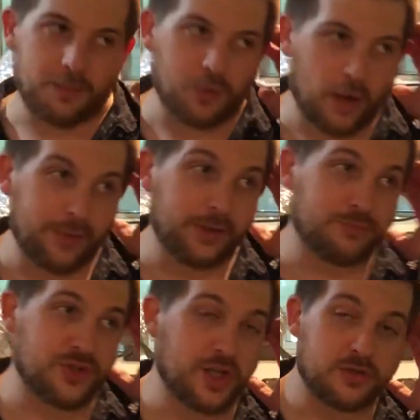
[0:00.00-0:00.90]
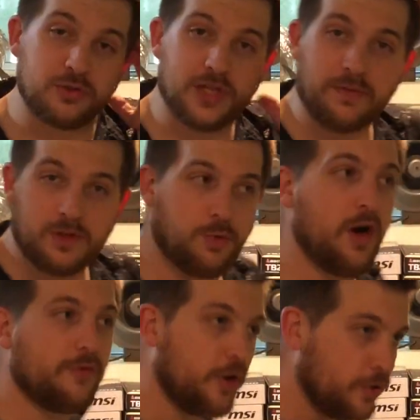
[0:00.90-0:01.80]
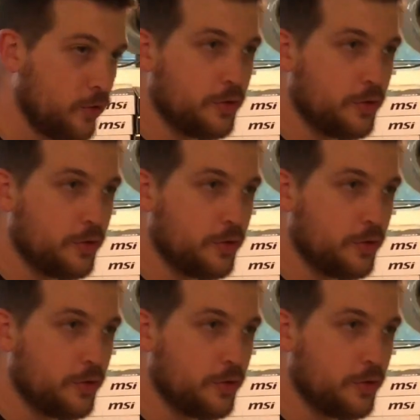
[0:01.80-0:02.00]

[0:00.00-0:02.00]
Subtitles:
probably 6 or 7 12-card